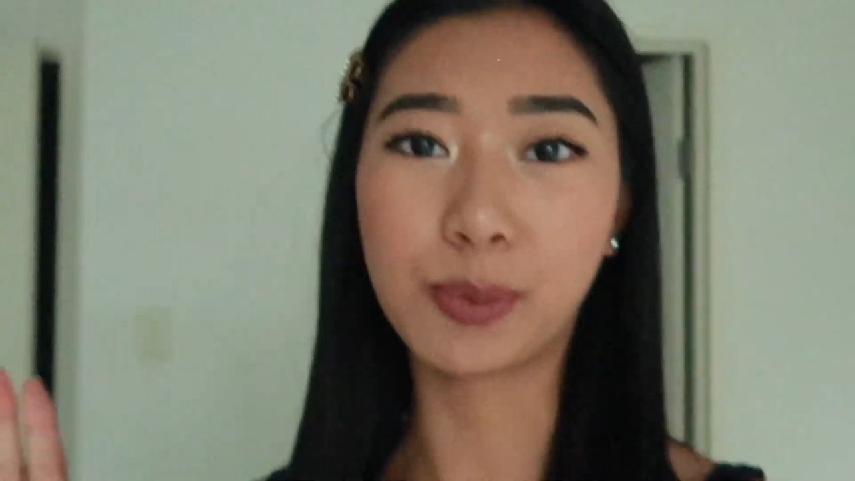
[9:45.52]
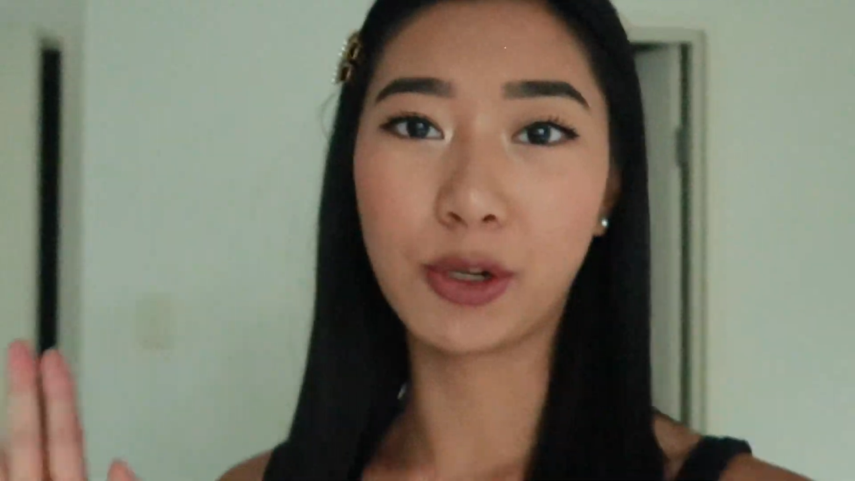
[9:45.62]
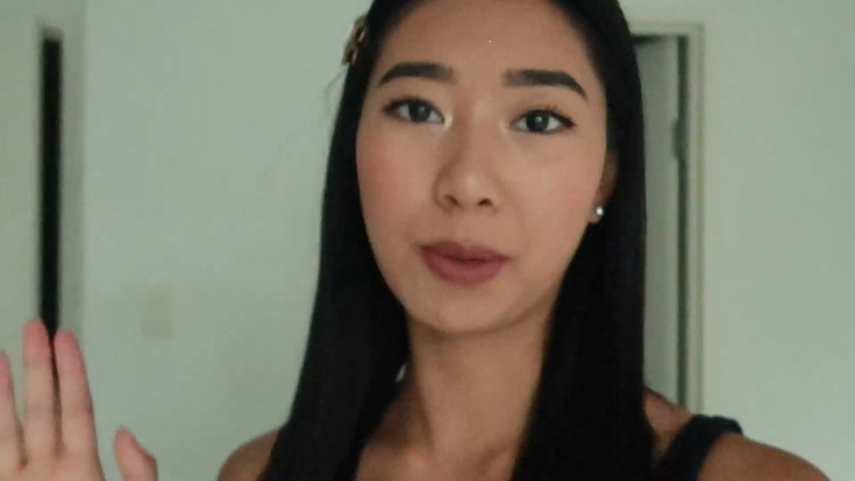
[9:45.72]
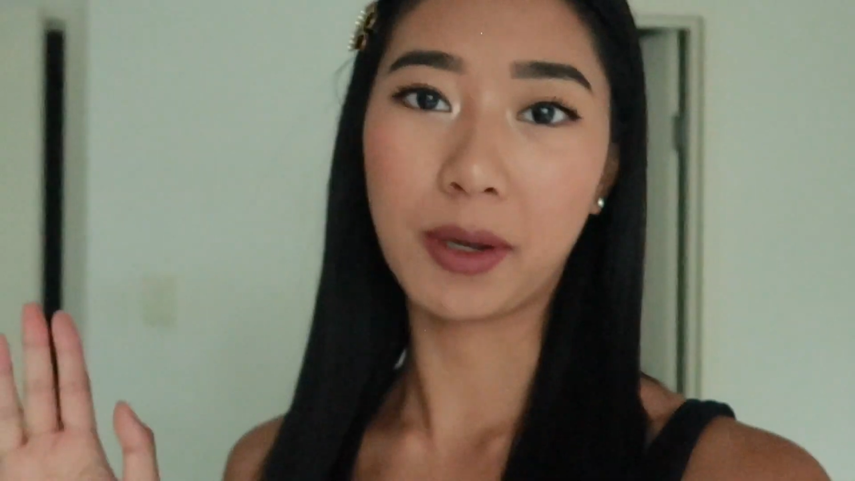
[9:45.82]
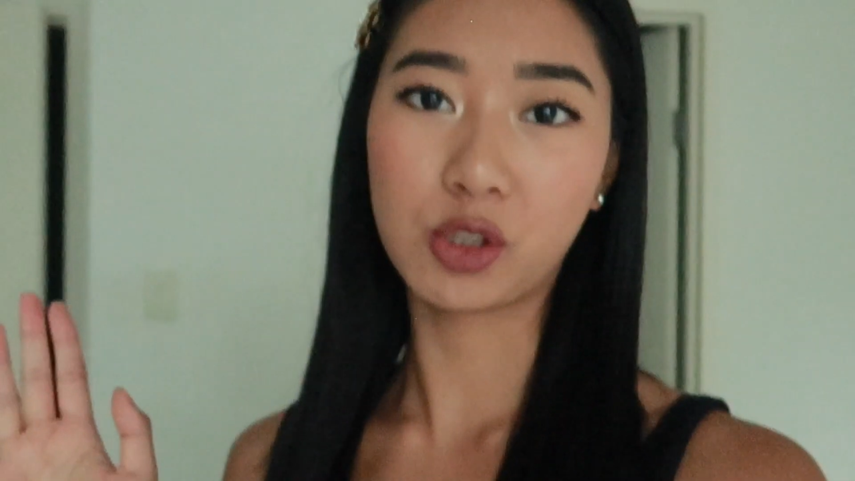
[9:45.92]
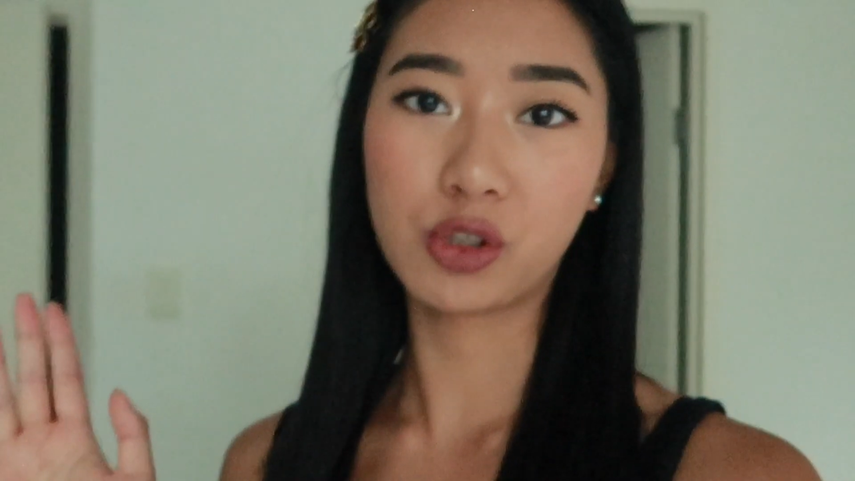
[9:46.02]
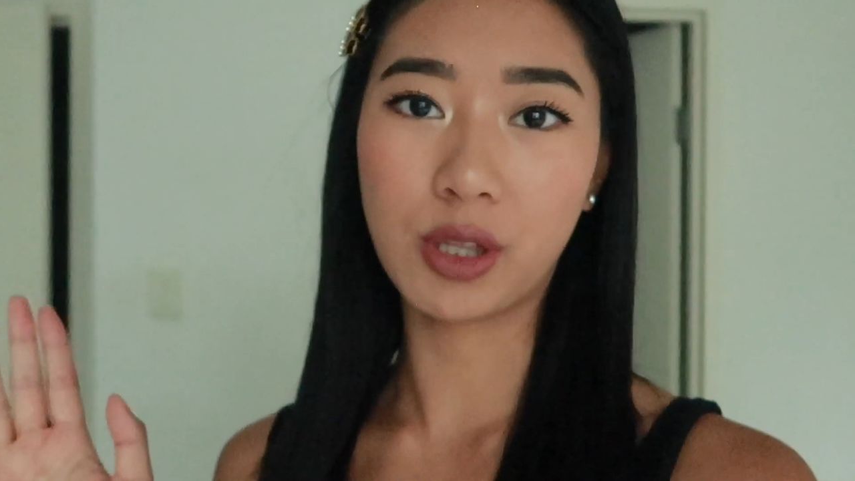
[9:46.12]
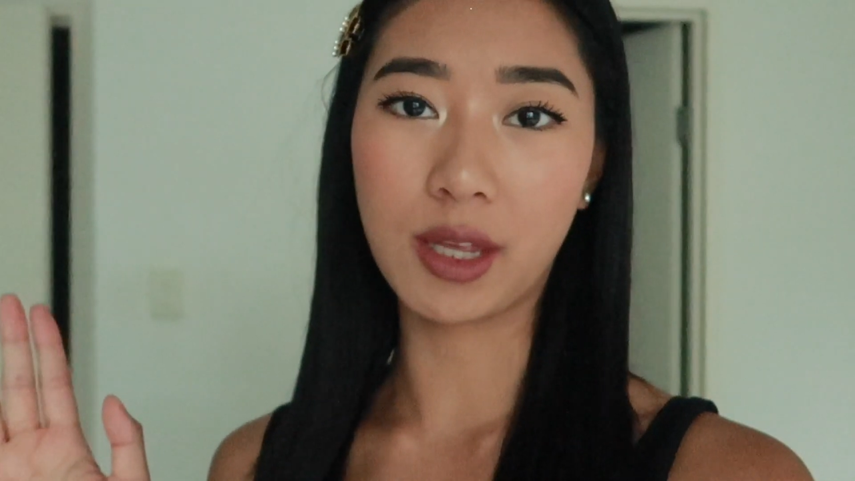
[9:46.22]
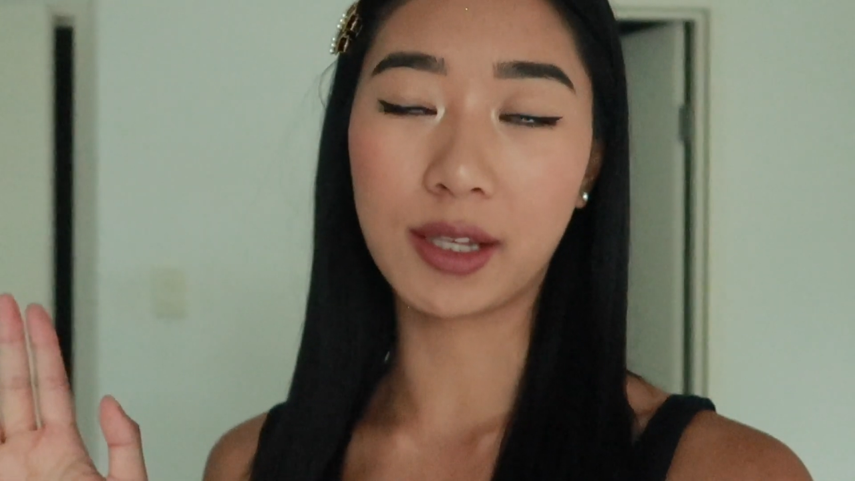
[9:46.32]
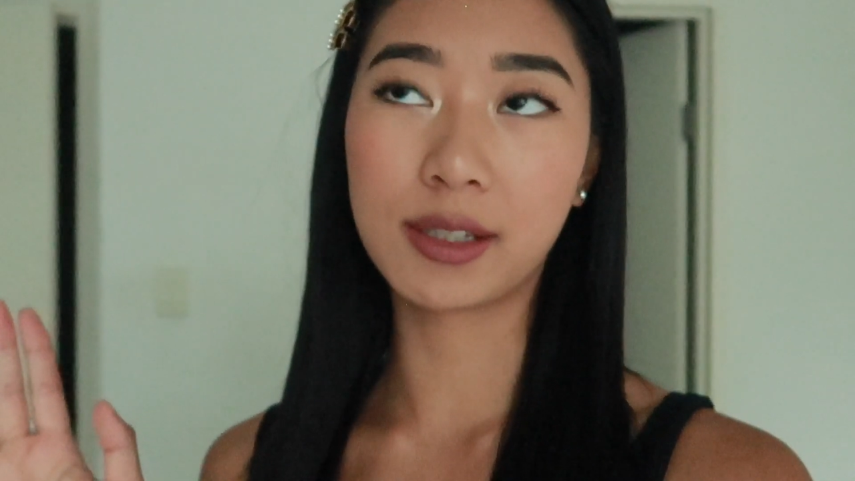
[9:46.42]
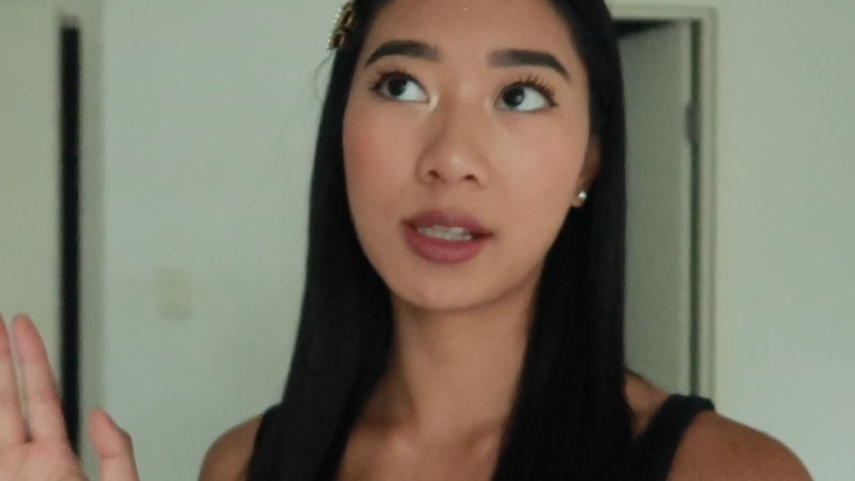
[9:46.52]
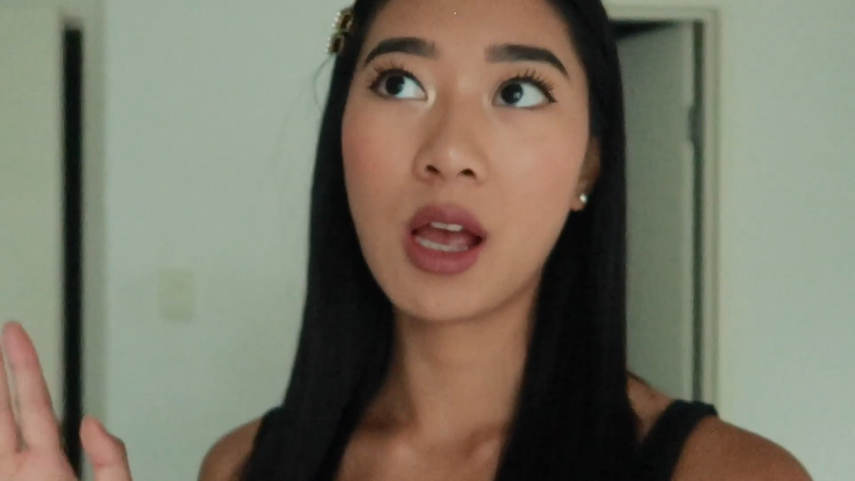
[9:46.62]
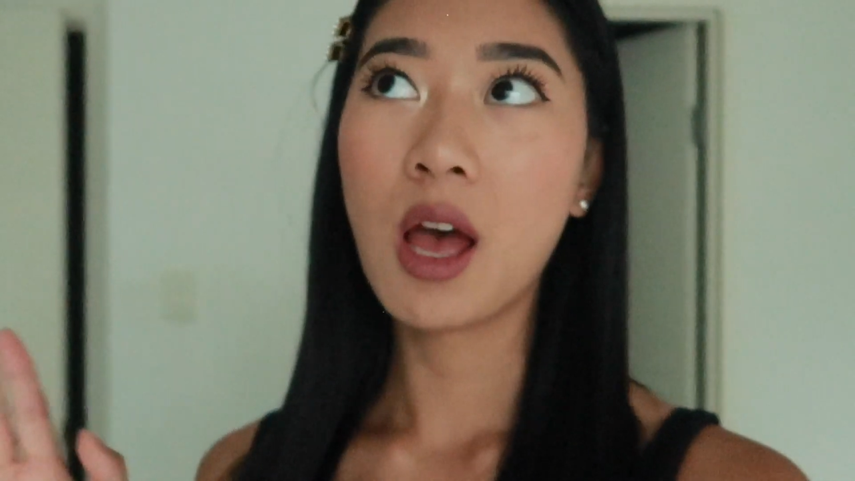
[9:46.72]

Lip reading: pretty much this